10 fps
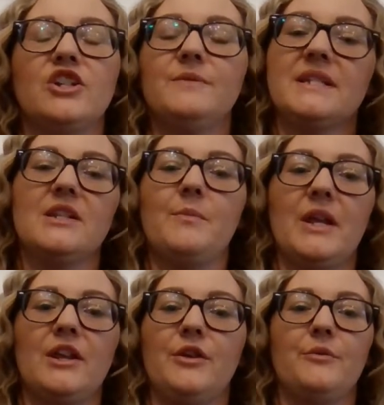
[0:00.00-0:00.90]
she was in the
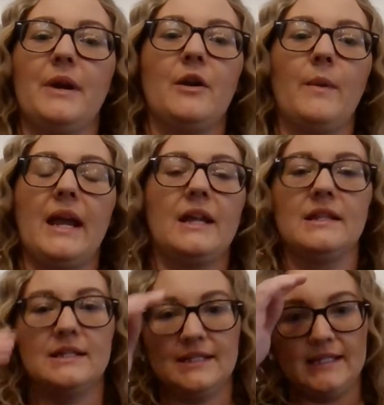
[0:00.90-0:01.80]
PICU right away and
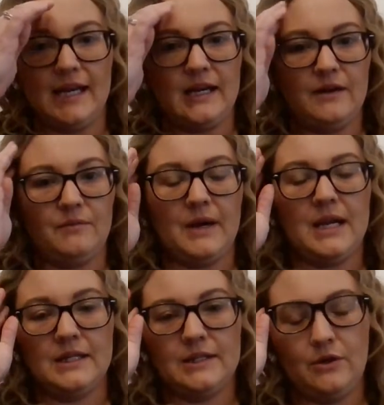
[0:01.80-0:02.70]
then sedated,
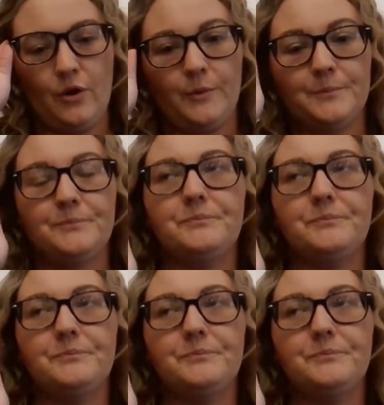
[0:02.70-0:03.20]
right? So,